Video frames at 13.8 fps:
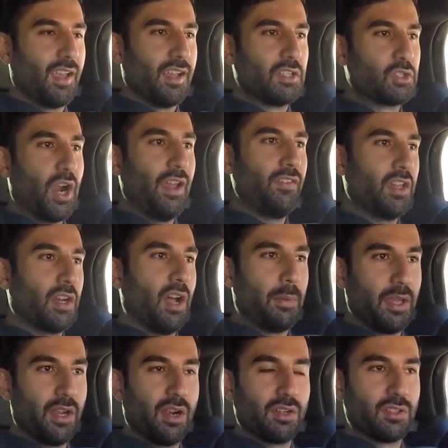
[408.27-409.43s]
driving it up
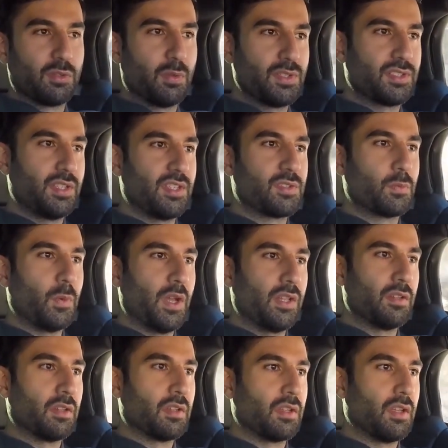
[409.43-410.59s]
here on the twisties when
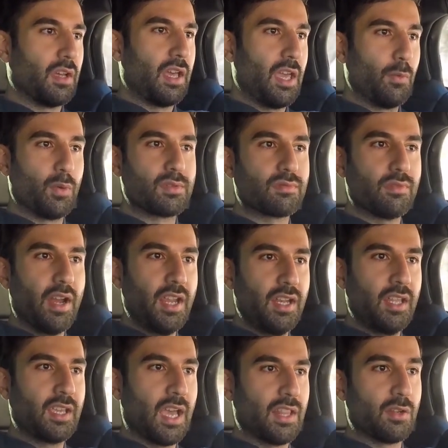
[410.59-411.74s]
it was
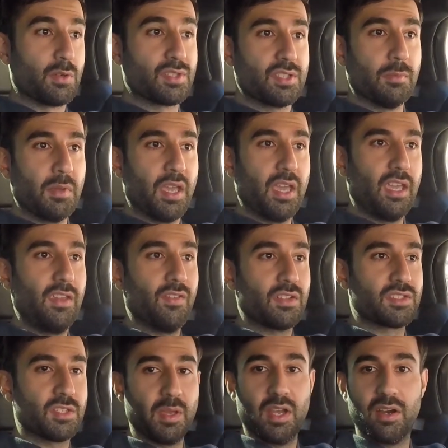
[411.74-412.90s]
raining and there was some
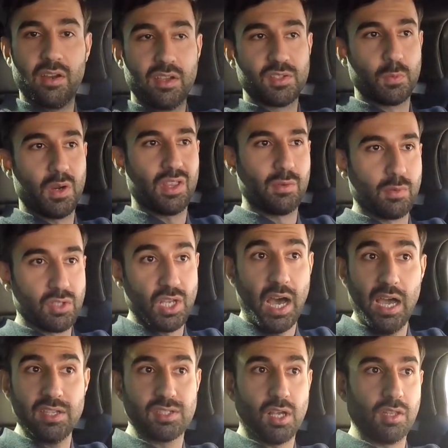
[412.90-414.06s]
areas where there was
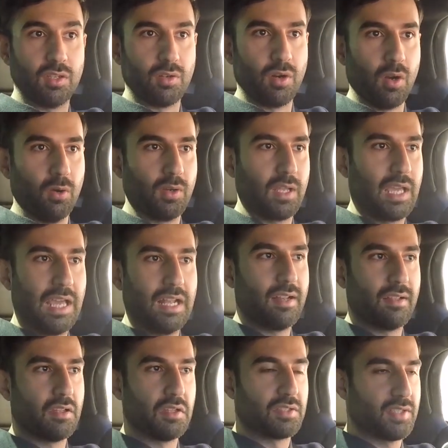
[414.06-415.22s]
ice on the road,
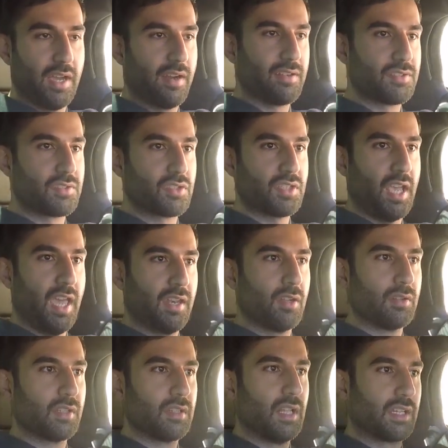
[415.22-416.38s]
the tires just handled
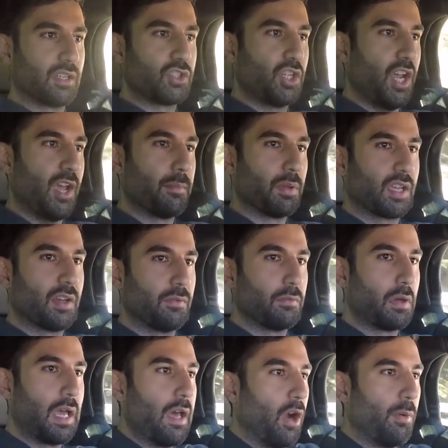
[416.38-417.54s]
it like a champ. Like
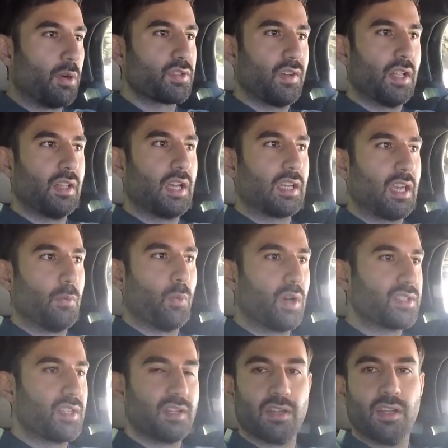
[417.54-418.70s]
it almost felt like it
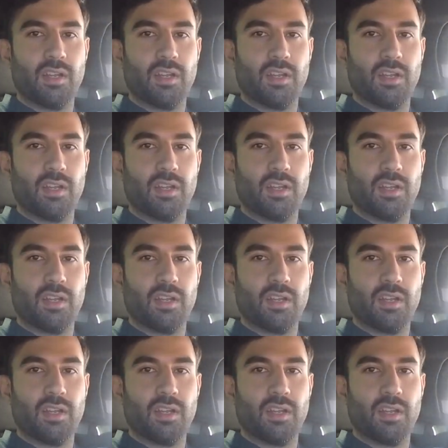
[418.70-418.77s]
wasn't